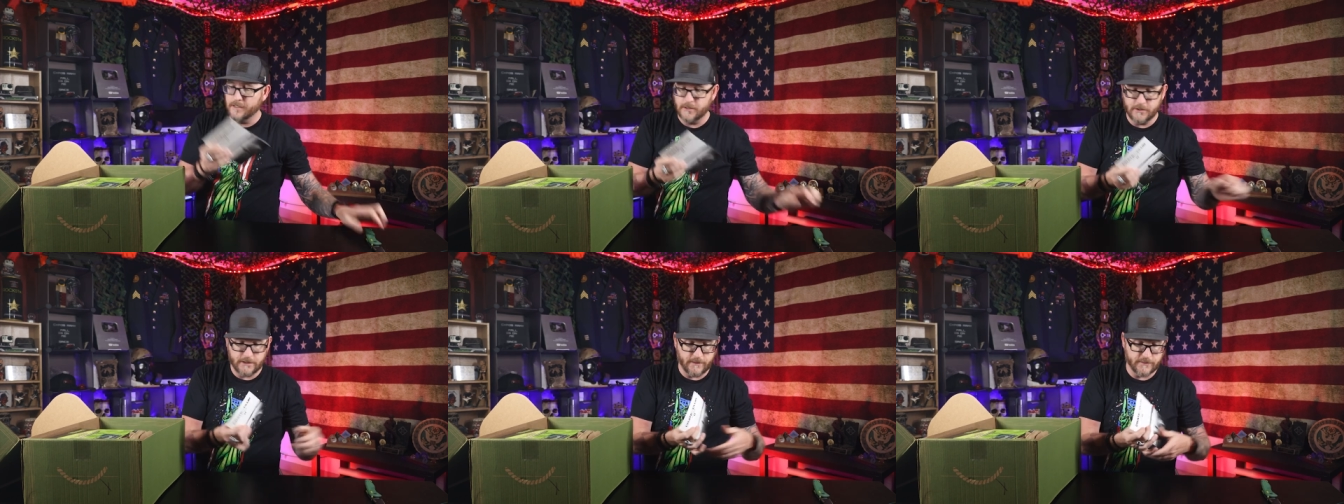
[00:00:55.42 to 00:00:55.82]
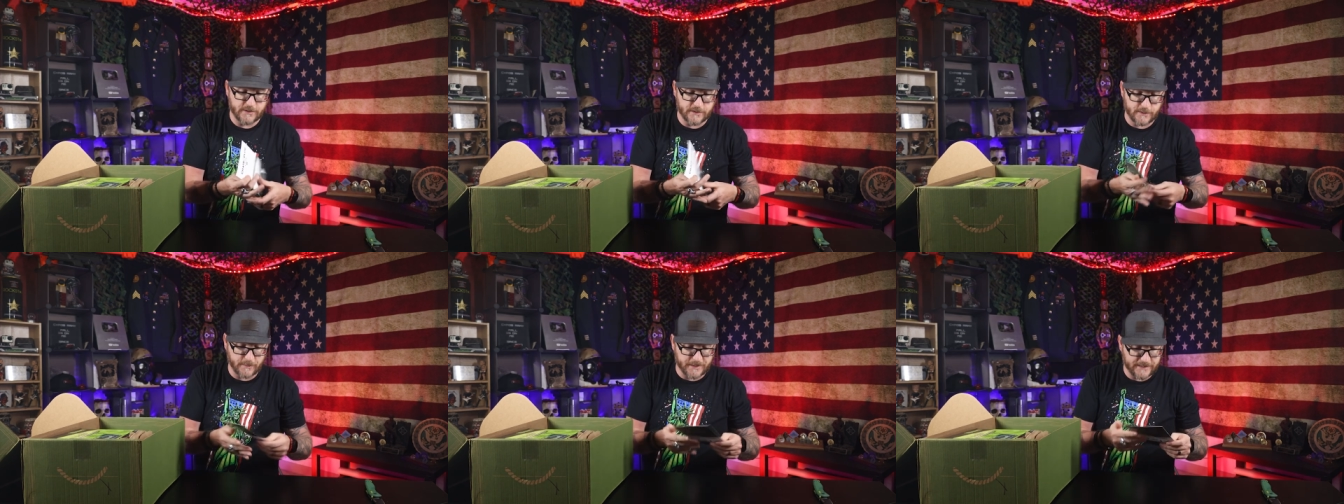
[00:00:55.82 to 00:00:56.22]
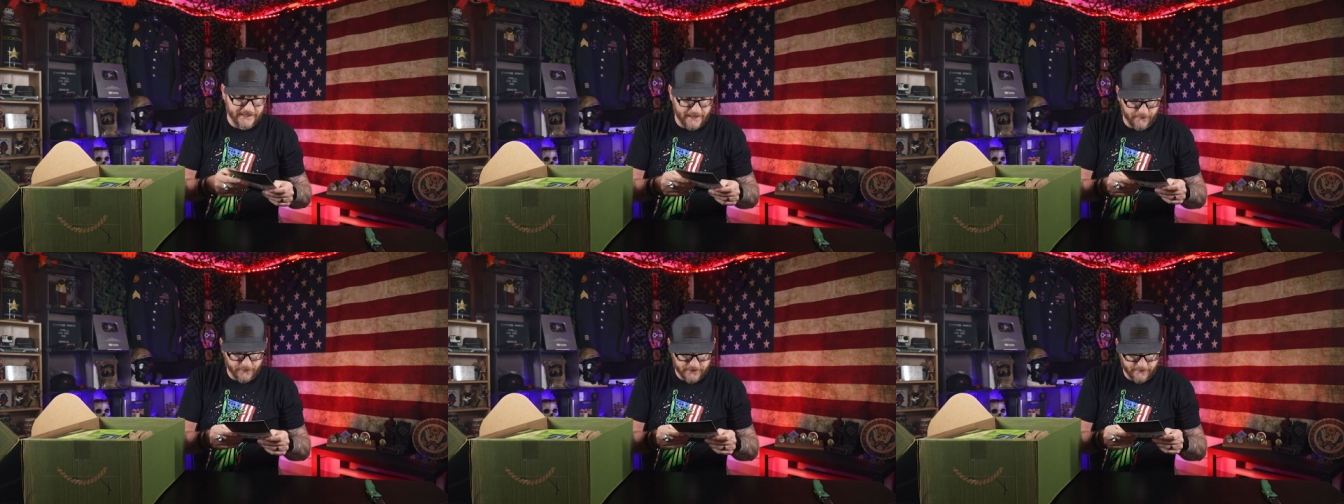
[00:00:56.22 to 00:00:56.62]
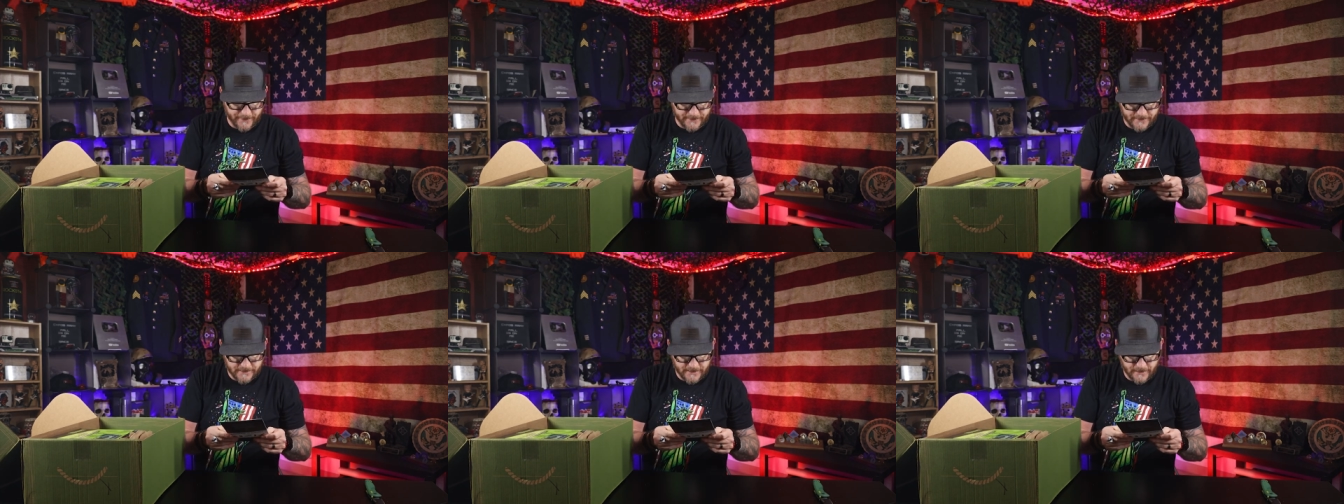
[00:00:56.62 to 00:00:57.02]
Usually gives you some examples
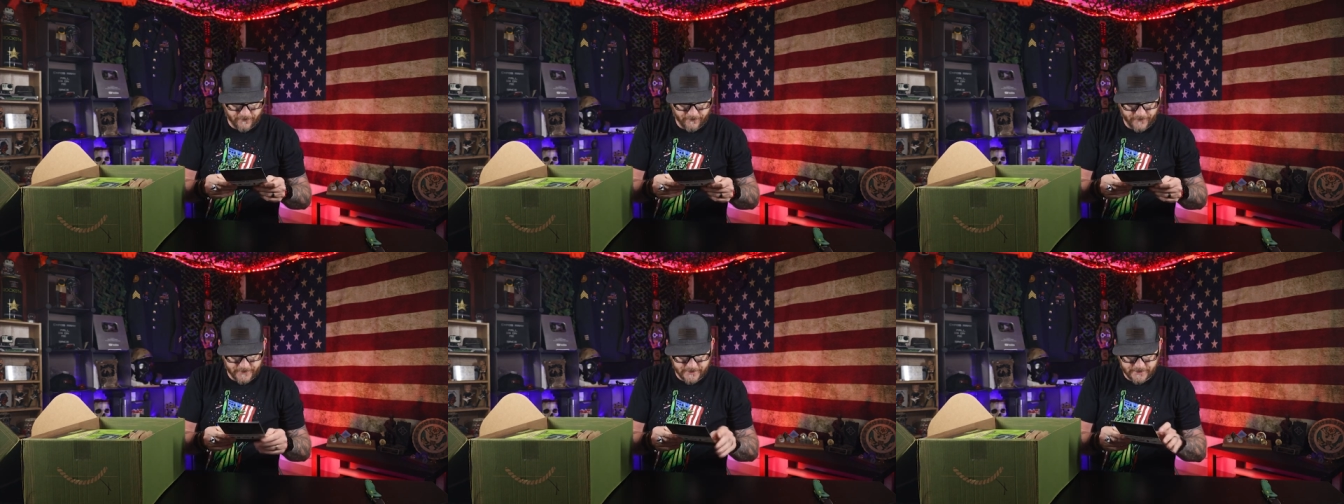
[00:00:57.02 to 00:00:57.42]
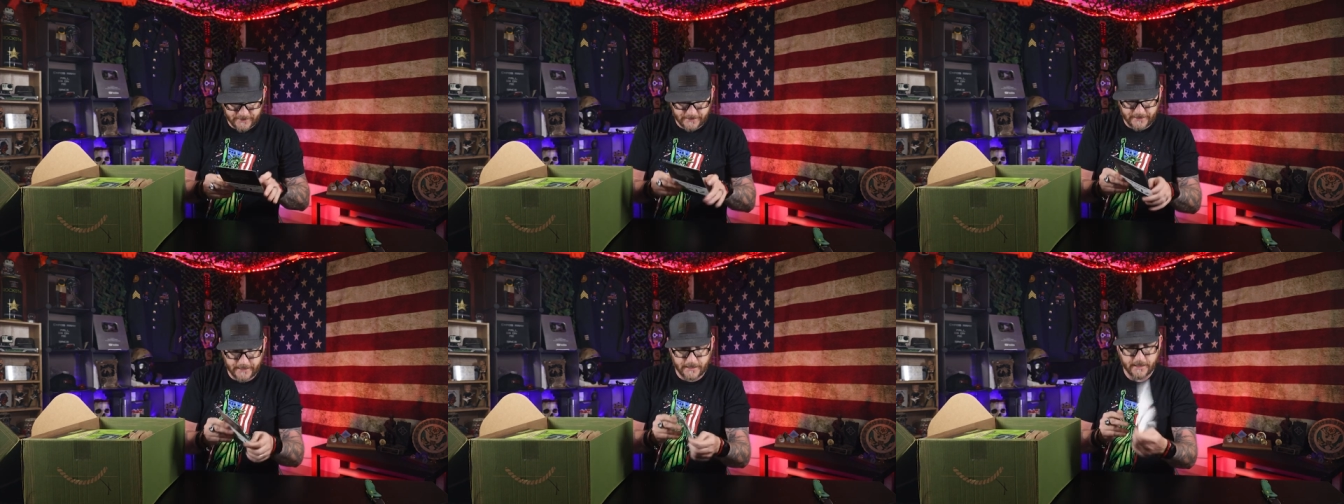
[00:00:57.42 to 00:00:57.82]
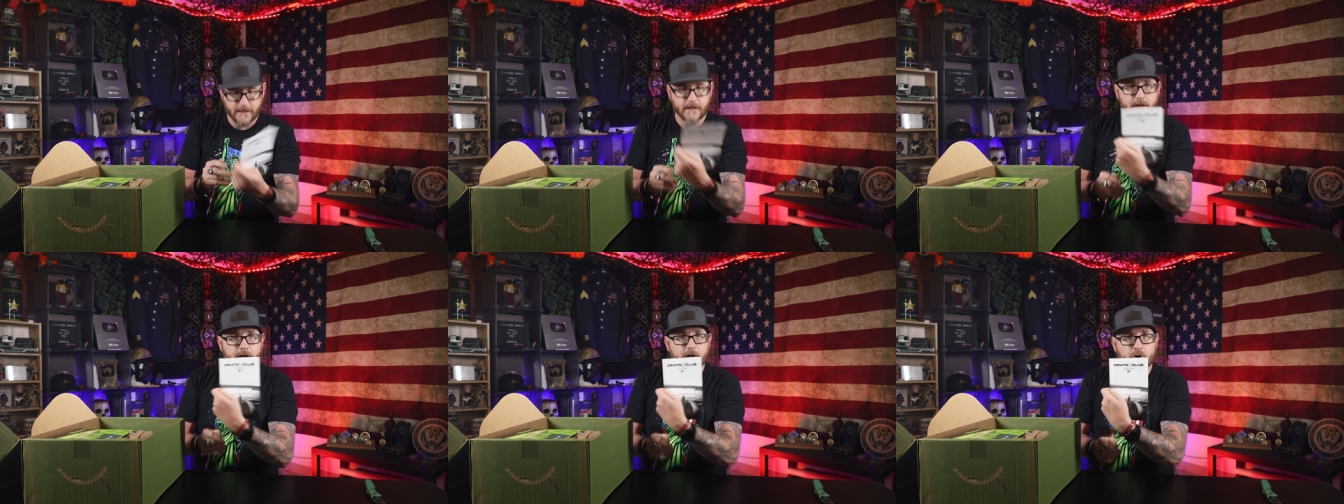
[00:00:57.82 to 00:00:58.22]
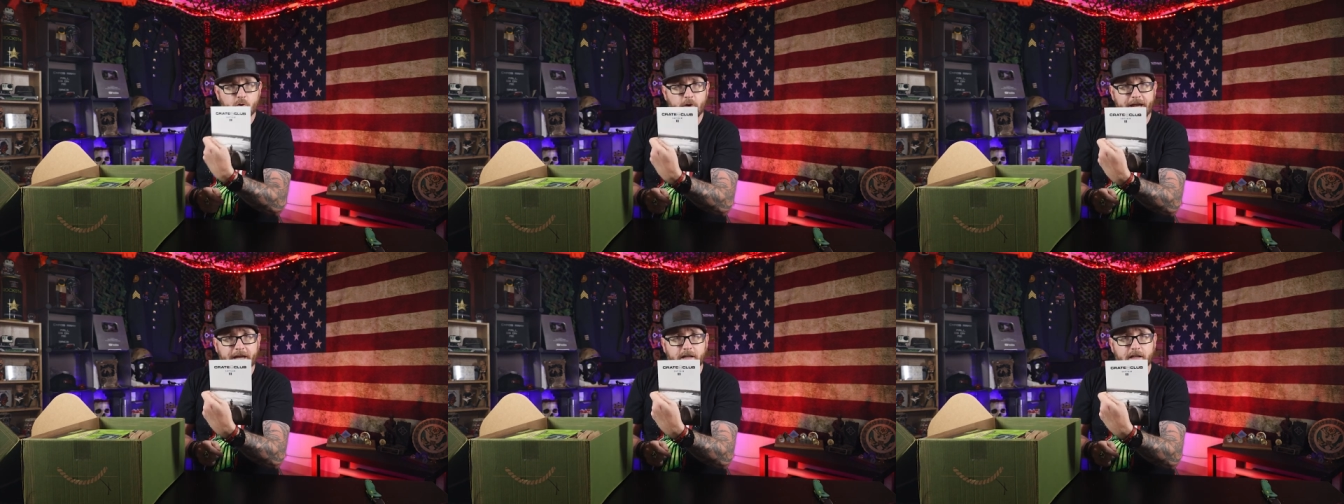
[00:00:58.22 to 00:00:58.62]
about stuff. This is the
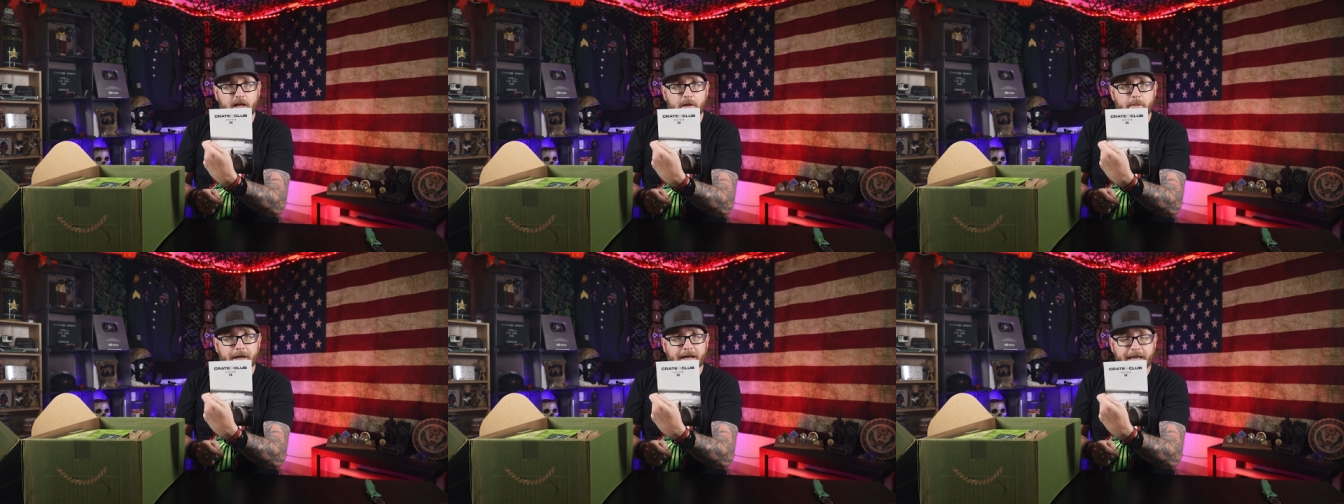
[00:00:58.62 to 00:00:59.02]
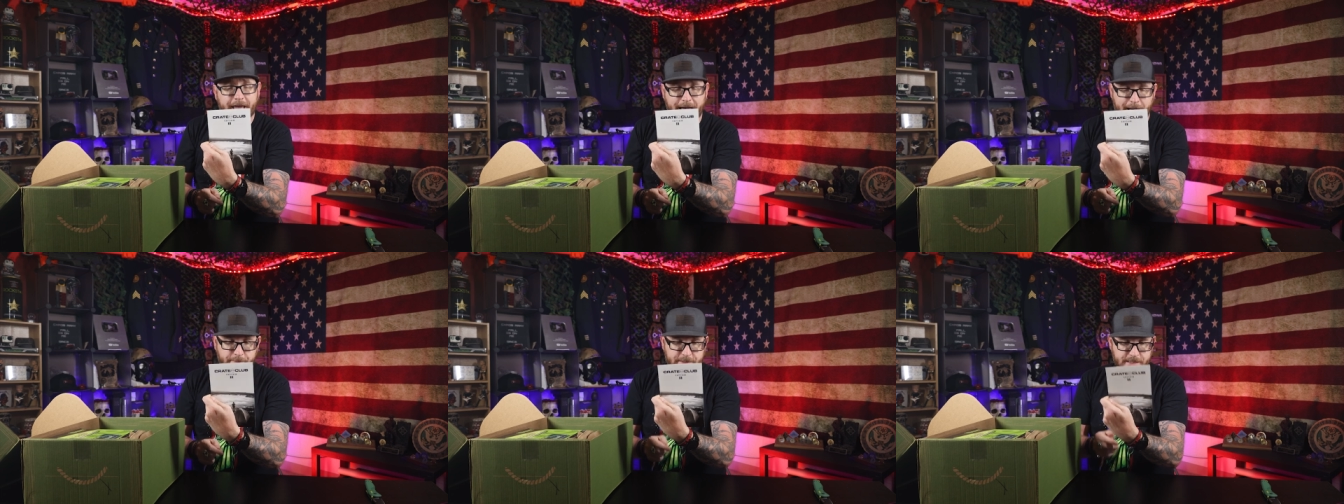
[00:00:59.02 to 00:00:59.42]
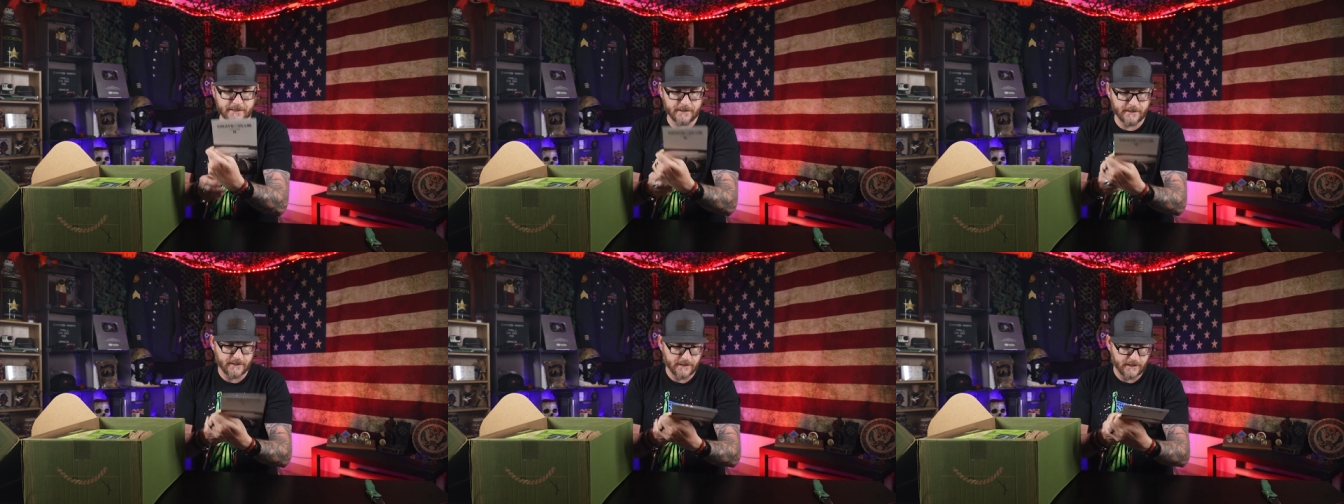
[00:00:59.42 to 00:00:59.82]
Crate Club captain.